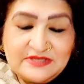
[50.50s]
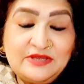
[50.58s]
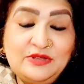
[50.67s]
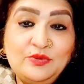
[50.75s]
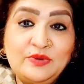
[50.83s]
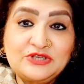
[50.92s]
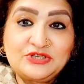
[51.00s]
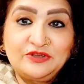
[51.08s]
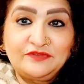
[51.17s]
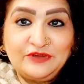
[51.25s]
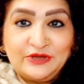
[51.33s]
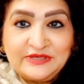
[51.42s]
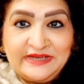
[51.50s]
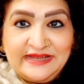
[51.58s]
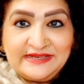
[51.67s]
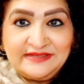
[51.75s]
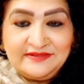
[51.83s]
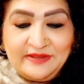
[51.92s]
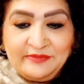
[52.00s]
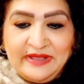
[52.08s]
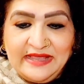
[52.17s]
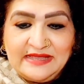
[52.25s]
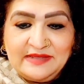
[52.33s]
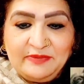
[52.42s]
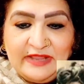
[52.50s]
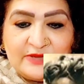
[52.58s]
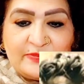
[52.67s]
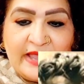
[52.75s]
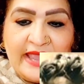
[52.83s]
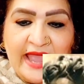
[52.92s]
the new version of Dr. Landon, played by